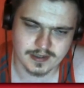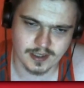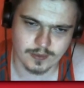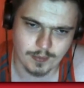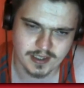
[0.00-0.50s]

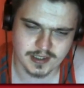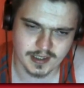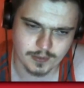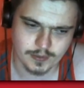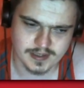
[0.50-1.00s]
We mentioned
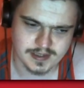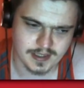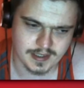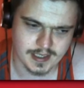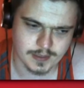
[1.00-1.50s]
that you want to
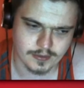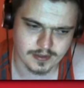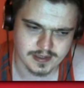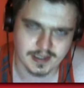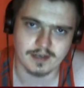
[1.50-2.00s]
see Cage
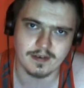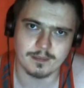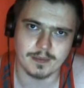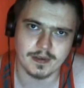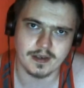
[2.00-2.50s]
Warriors stick
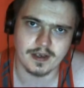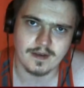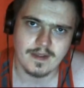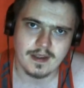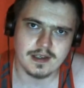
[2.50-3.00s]
around, but
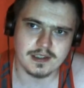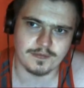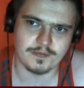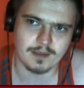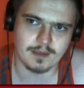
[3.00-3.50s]
do
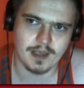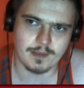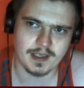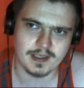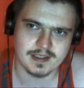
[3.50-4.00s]
you think
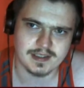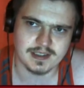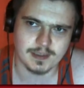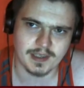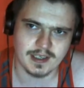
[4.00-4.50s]
maybe this
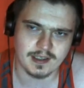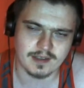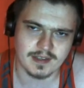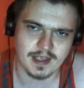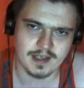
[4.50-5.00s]
is the beginning
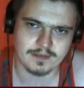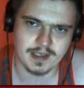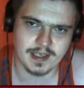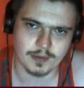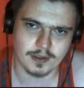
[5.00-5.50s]
of the end for
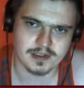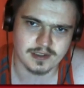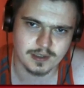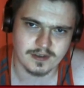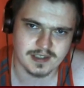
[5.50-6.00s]
Cage Warriors
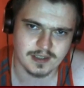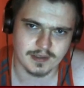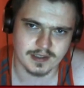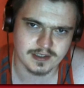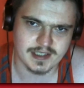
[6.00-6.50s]
and the UFC are
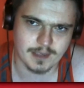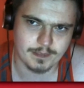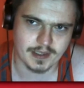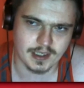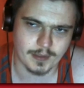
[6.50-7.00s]
really going to start
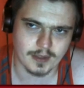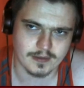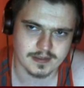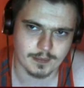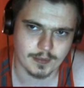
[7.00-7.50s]
picking the
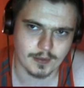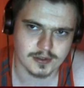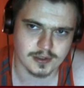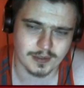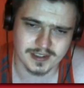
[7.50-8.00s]
bones of that
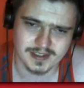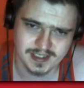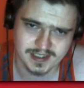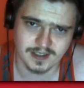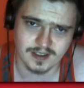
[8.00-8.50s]
promotion, because
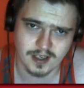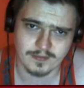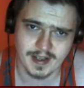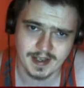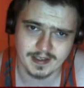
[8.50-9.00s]
there's still a lot
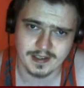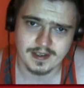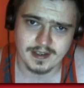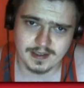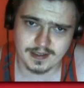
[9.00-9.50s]
of
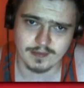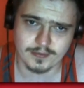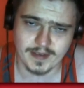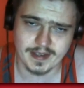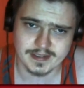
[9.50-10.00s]
high-level
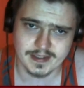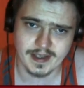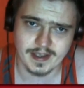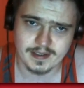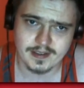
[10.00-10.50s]
fighters
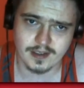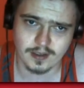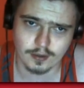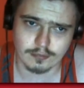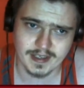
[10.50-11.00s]
there, a
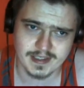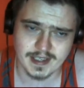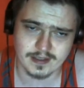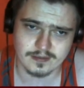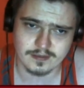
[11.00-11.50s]
lot of great
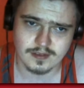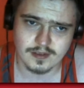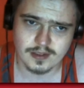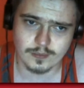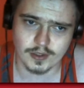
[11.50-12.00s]
talent,
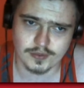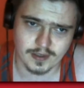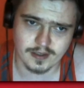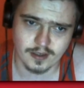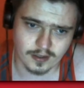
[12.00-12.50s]
what's
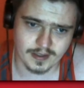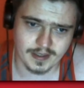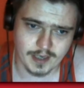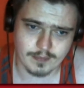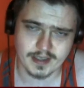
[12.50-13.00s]
really not got the
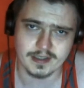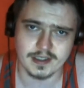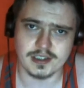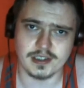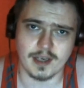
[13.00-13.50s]
name
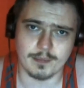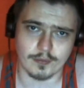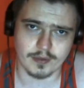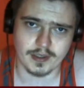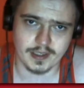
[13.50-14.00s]
recognition yet,
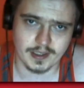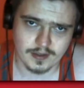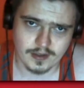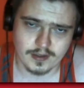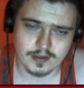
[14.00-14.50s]
but really
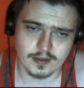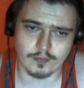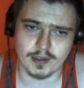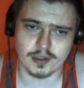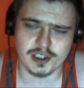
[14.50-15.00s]

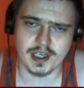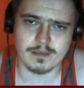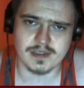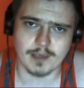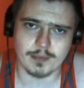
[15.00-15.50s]
real
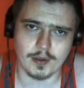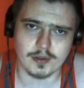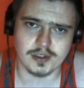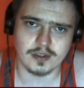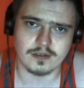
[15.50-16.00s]
gems in that
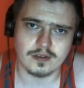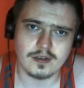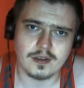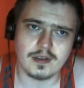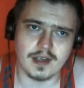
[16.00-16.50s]
promotion.
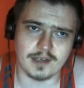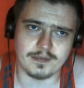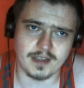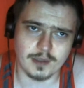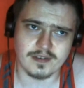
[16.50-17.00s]
And I
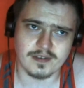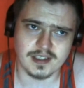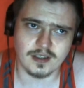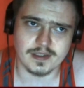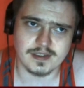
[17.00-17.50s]
think the
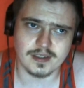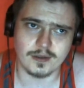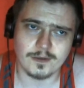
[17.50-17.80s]
UFC know it too.